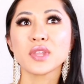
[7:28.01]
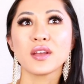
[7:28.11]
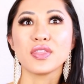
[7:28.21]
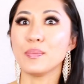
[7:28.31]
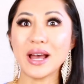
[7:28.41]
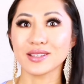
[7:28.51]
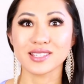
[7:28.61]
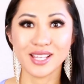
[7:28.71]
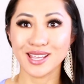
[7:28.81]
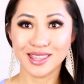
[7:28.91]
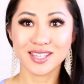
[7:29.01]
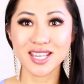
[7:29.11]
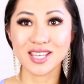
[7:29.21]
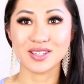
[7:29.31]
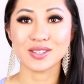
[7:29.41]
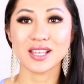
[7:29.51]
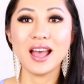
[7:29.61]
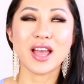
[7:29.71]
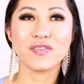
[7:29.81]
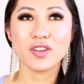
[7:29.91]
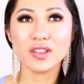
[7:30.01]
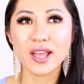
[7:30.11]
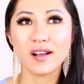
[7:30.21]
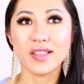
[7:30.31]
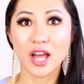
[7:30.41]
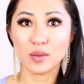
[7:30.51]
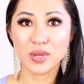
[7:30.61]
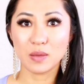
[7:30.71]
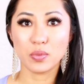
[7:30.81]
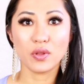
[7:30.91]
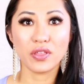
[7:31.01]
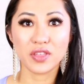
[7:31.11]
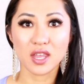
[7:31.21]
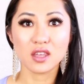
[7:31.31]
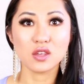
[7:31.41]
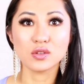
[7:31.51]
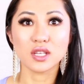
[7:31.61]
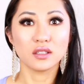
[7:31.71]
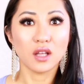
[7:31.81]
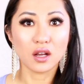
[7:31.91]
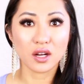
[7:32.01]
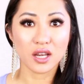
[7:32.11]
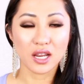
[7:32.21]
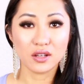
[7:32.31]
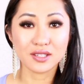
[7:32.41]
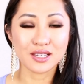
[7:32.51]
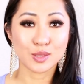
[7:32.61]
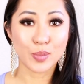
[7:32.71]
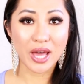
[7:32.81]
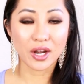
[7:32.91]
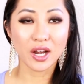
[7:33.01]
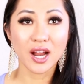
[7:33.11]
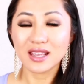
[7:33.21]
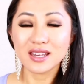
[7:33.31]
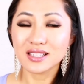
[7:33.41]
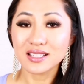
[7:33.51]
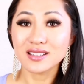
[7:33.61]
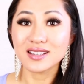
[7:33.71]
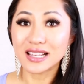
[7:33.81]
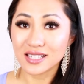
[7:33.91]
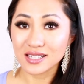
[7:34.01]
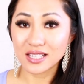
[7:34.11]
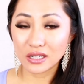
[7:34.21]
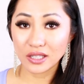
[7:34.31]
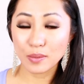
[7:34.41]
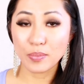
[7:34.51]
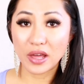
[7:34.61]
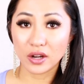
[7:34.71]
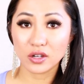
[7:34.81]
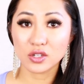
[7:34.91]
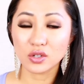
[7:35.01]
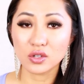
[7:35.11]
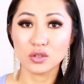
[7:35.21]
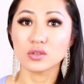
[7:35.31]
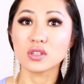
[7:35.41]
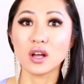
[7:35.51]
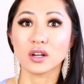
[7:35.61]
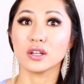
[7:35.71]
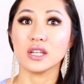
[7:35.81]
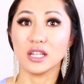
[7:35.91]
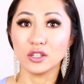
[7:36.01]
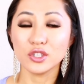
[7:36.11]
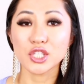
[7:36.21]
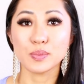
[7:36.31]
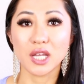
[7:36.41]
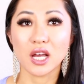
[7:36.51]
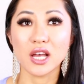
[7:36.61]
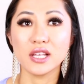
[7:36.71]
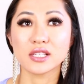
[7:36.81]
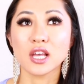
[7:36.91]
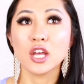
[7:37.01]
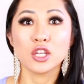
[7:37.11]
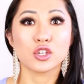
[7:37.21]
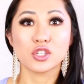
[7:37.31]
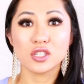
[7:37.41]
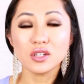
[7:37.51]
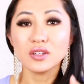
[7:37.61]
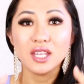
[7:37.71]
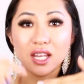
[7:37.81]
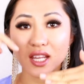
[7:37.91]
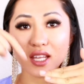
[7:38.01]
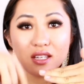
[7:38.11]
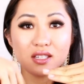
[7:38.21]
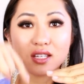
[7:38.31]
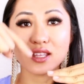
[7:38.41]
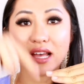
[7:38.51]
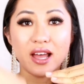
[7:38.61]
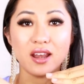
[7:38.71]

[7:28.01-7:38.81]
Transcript: the best length to use. I feel like a lot of people think using longer needles is better. It isn't necessarily better to use longer needles because you're still getting into that